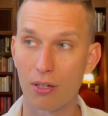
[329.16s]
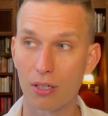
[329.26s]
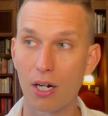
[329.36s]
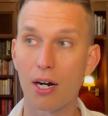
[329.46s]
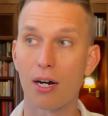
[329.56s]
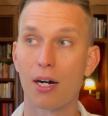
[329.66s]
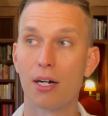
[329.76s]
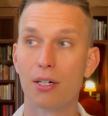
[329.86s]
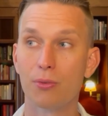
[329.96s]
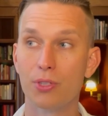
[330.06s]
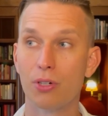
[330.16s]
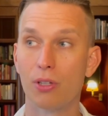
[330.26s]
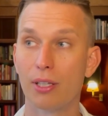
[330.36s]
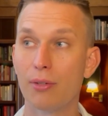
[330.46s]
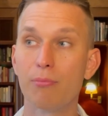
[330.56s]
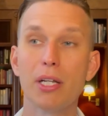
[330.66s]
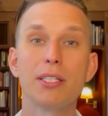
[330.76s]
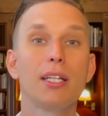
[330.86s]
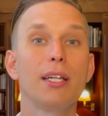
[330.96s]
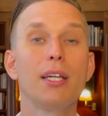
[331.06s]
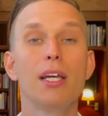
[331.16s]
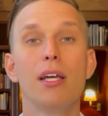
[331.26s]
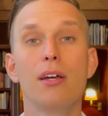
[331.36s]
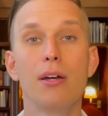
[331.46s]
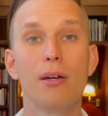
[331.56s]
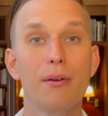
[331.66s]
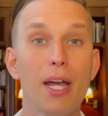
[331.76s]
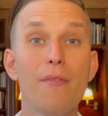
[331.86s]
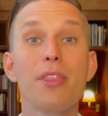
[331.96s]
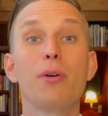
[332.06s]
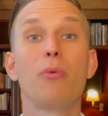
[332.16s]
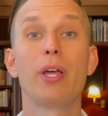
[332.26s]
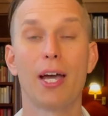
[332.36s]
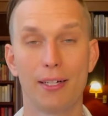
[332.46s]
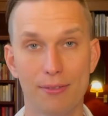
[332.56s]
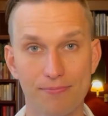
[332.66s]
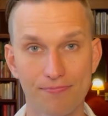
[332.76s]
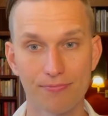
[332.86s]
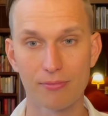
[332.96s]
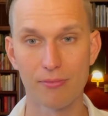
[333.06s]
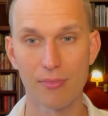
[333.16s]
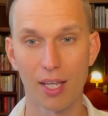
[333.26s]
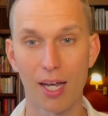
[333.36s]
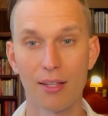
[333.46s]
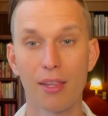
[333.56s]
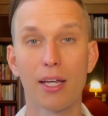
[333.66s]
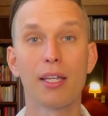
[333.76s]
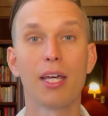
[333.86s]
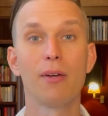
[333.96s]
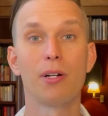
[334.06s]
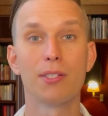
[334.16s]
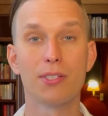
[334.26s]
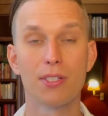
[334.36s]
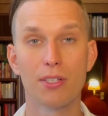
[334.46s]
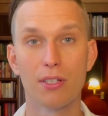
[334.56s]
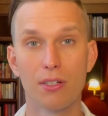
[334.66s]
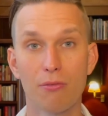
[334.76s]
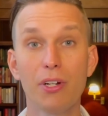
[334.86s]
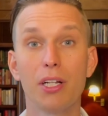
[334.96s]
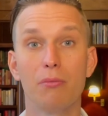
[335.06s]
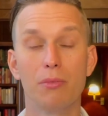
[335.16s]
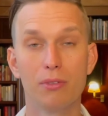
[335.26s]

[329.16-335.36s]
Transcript: car, we sold basically everything what we had. And that gave us freedom.